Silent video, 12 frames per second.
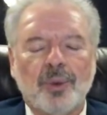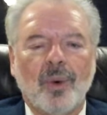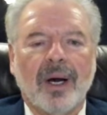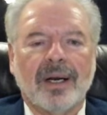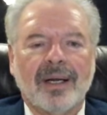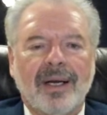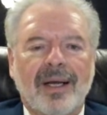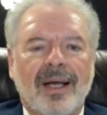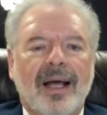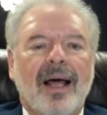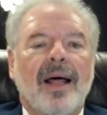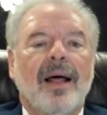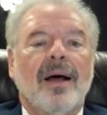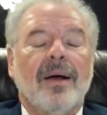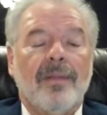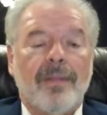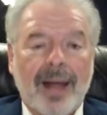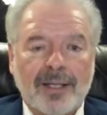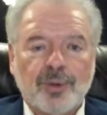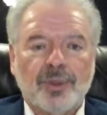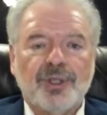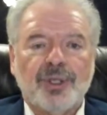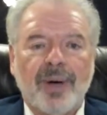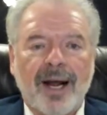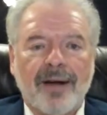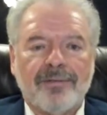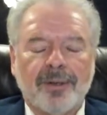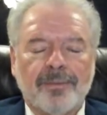want. That's what you're after.